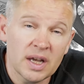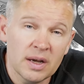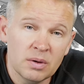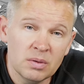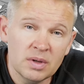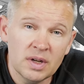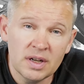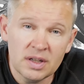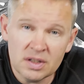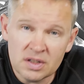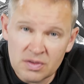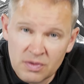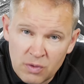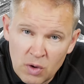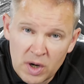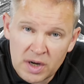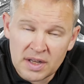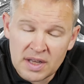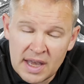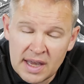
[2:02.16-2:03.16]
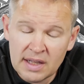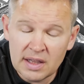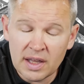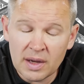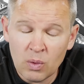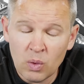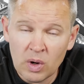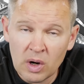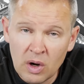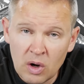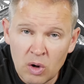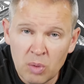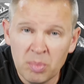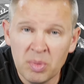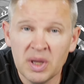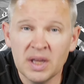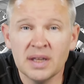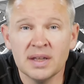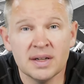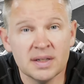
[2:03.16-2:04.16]
out and it's 4K like we're
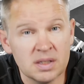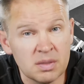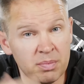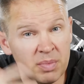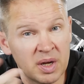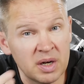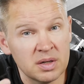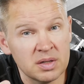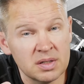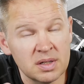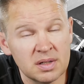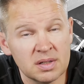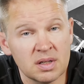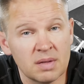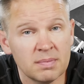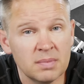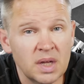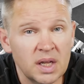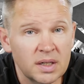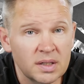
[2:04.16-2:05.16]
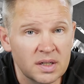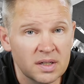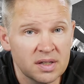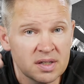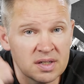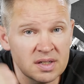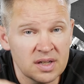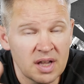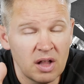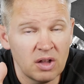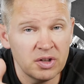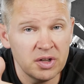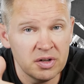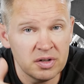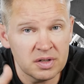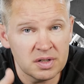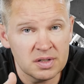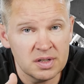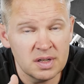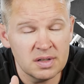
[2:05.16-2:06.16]
hoping and it's a better system, to sell your
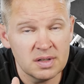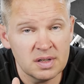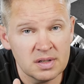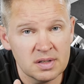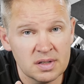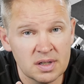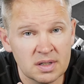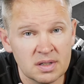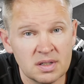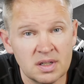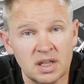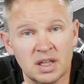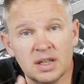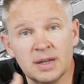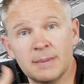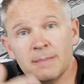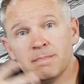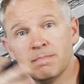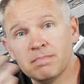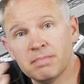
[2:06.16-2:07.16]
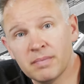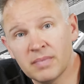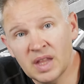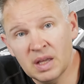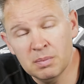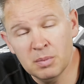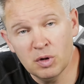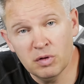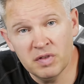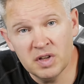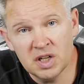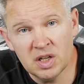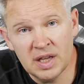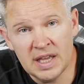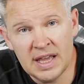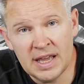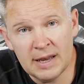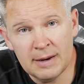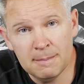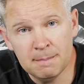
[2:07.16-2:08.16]
existing 6D and move into
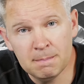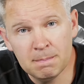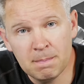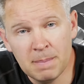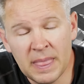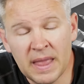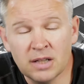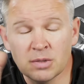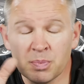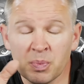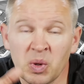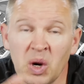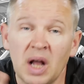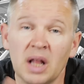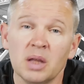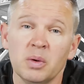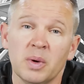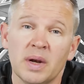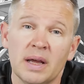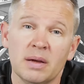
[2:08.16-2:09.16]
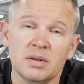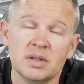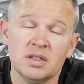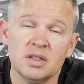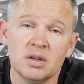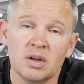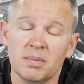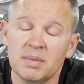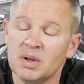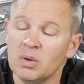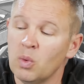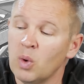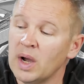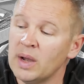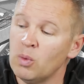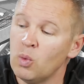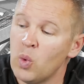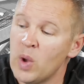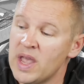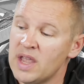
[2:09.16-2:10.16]
it. That's probably what I would do. I mean,
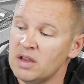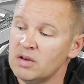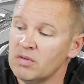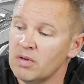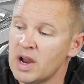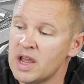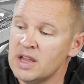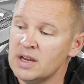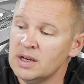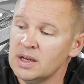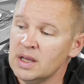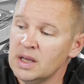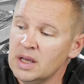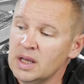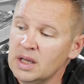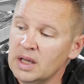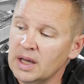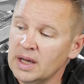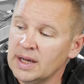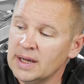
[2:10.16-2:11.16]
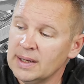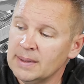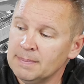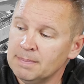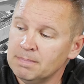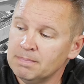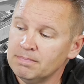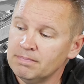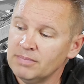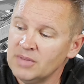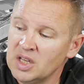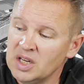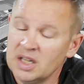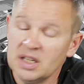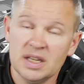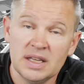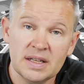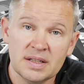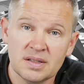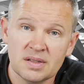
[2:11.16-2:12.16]
why wait, right? Um, you
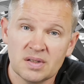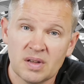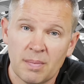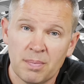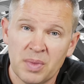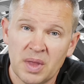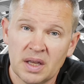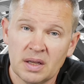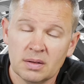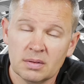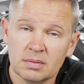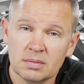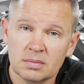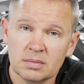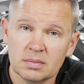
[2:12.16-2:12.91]
need to get something.